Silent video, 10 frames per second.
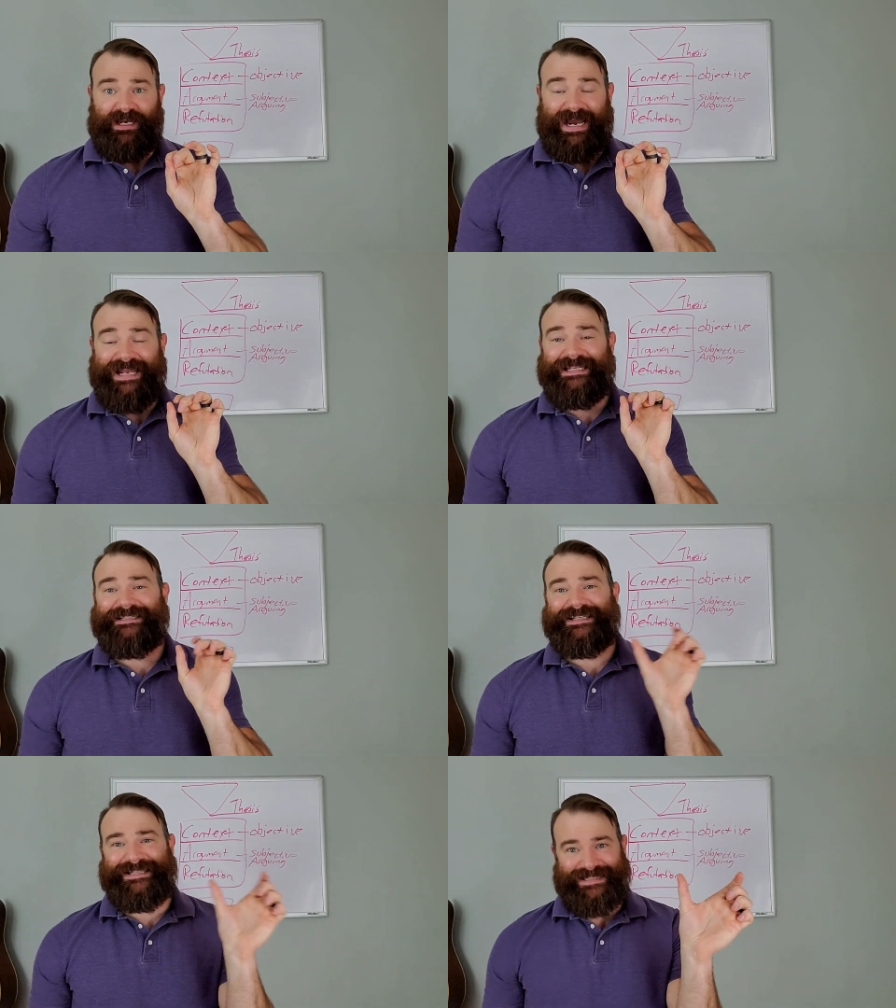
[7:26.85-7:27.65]
I need
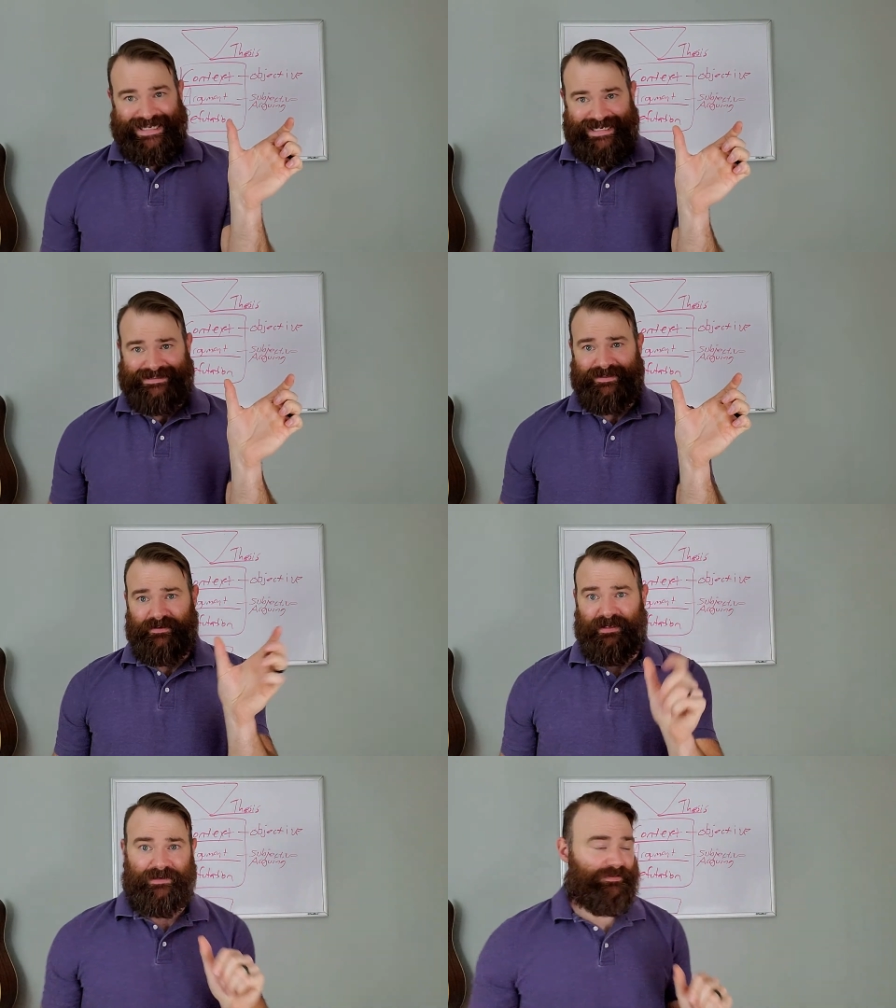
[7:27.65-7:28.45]
to state
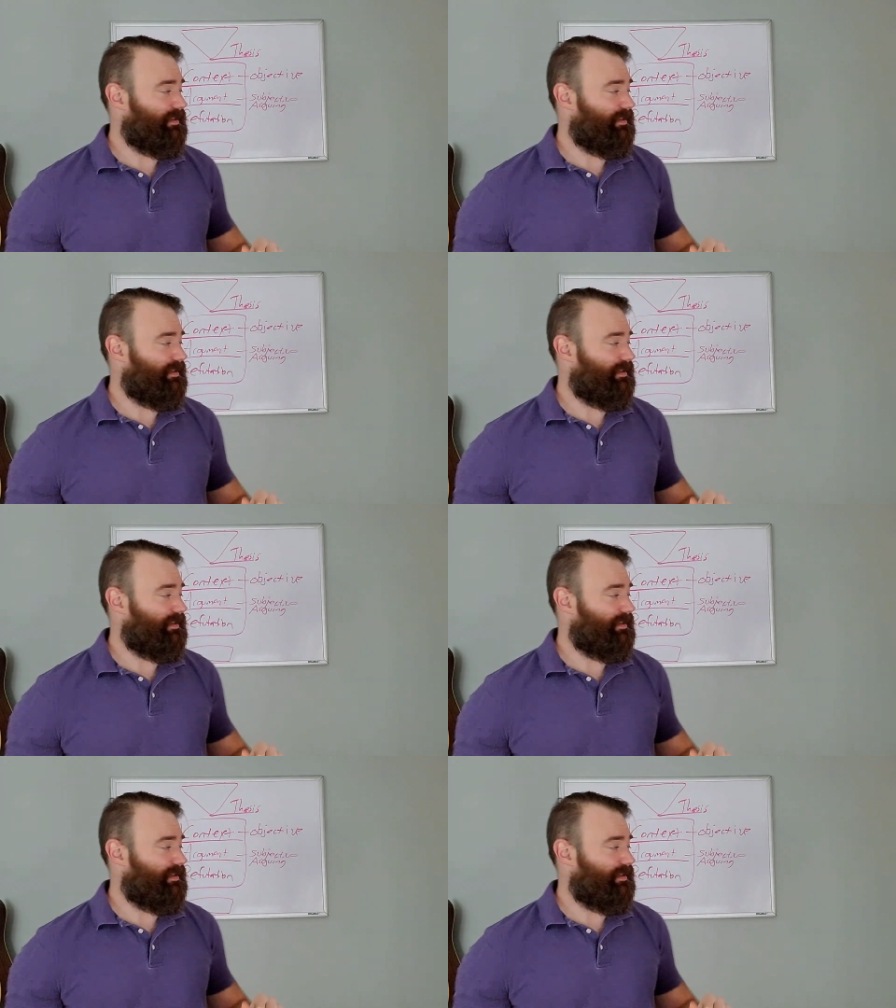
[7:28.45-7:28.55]
in the